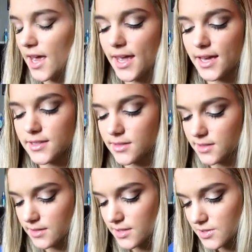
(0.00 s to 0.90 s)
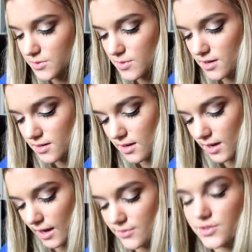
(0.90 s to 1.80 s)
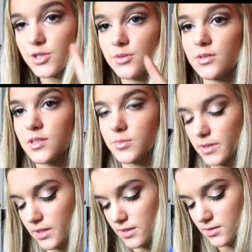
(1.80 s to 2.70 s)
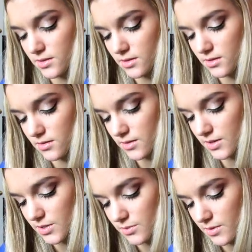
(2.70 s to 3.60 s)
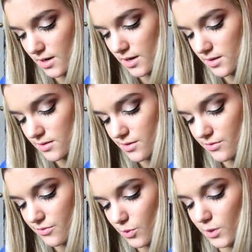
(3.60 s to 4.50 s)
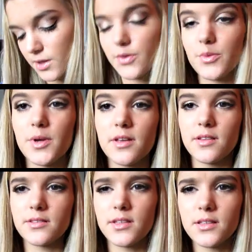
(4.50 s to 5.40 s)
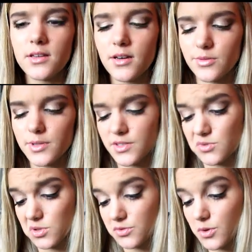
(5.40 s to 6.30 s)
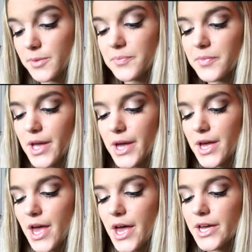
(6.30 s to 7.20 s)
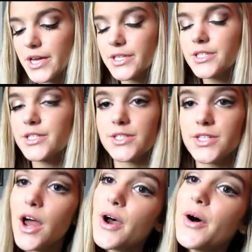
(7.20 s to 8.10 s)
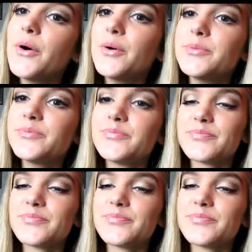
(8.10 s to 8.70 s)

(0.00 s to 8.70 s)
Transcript: And this one, I have two of these planned. This one has forty-three, and I think the other one has forty-four. So